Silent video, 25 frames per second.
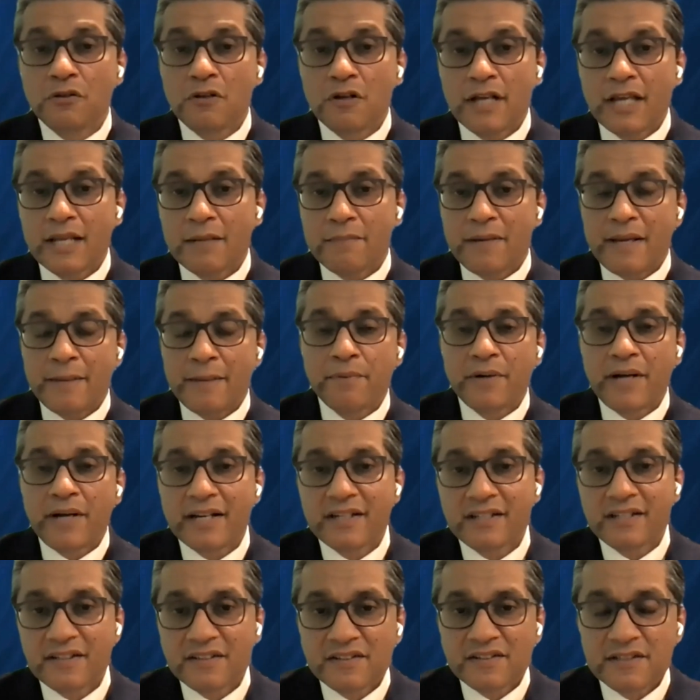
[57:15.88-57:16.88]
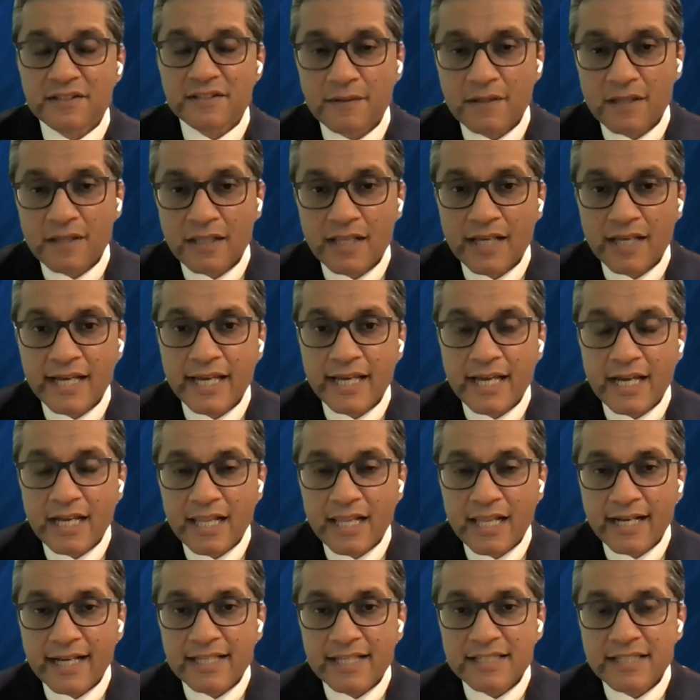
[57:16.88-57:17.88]
you, look at my practice.
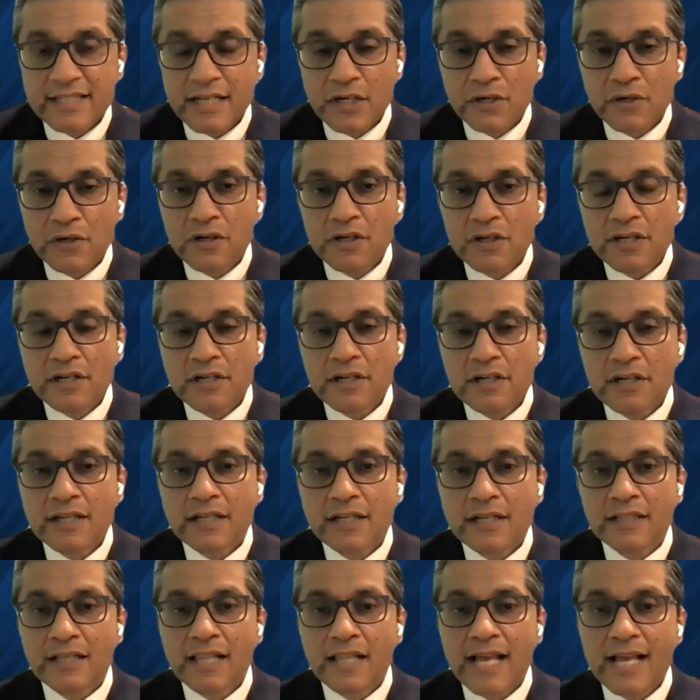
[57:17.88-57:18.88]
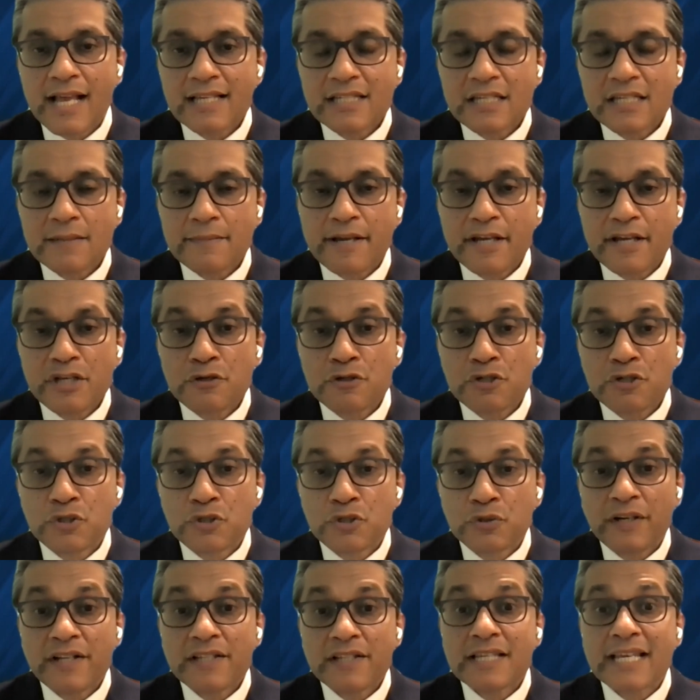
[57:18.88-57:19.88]
Like I said earlier, the last time I
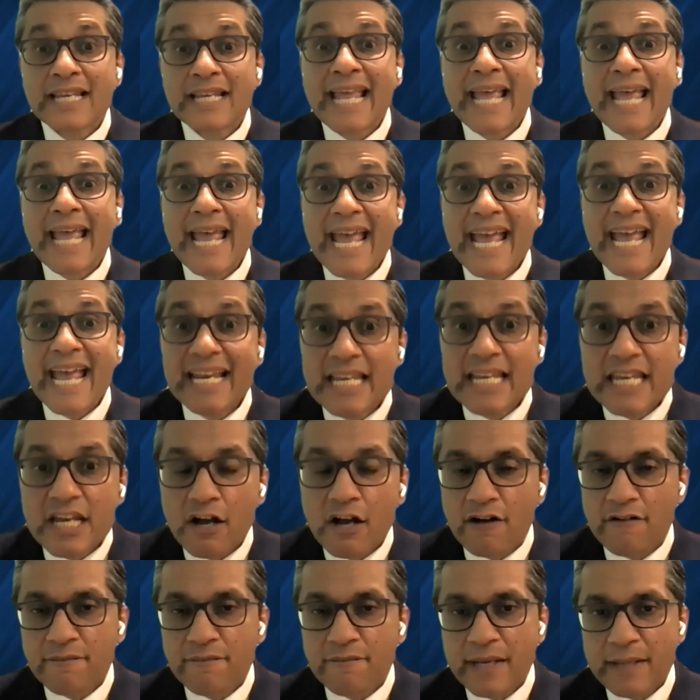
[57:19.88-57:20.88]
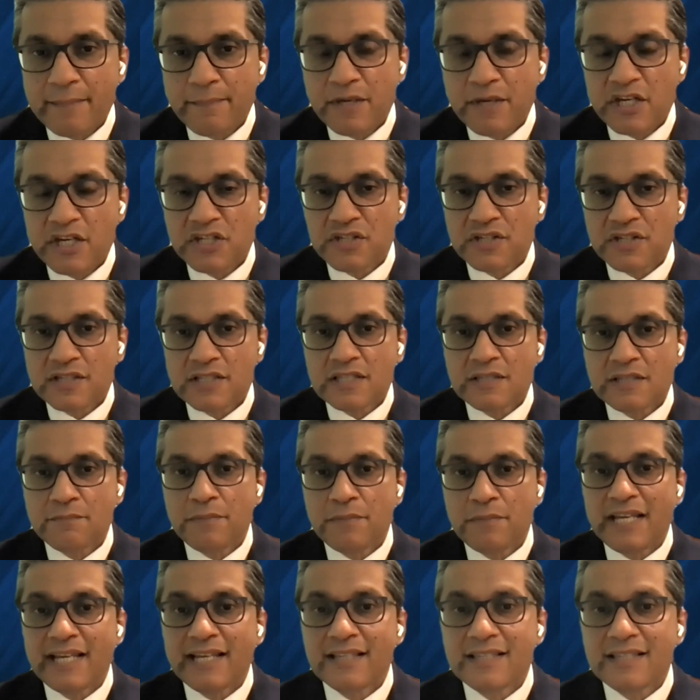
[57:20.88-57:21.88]
used drains in any of my patients,